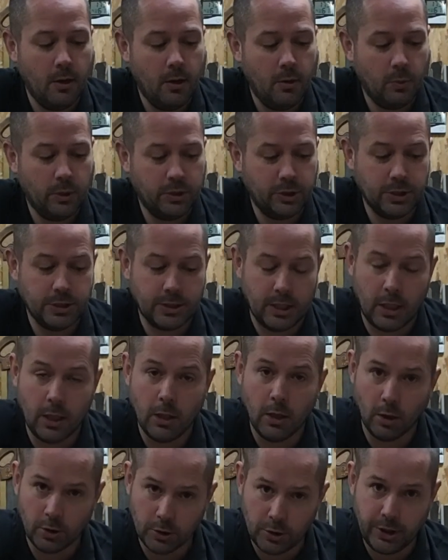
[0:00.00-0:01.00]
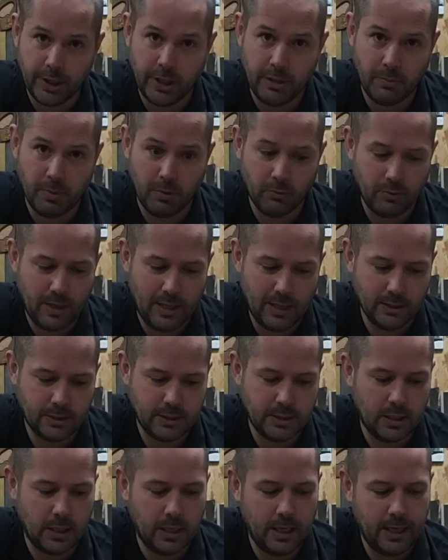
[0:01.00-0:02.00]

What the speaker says: which is a lot cheaper router.